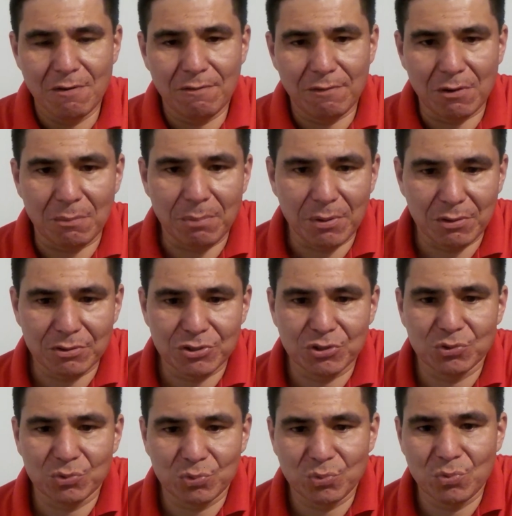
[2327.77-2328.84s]
for a person
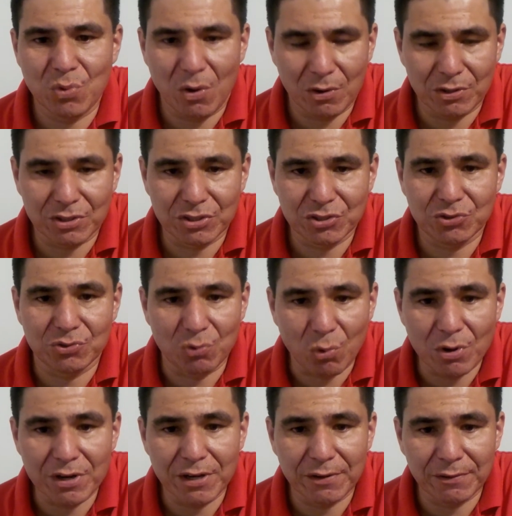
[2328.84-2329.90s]
who are
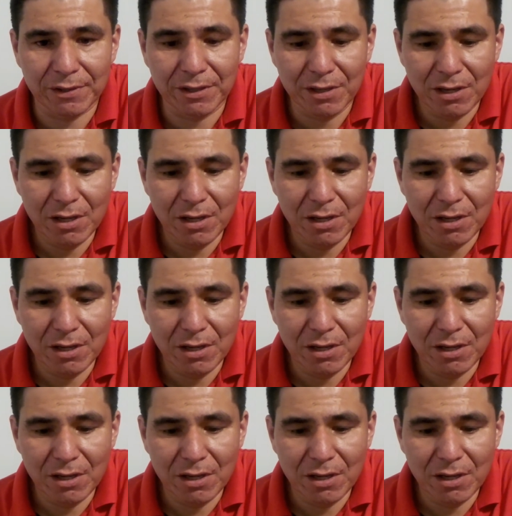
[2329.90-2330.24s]
extraordinary,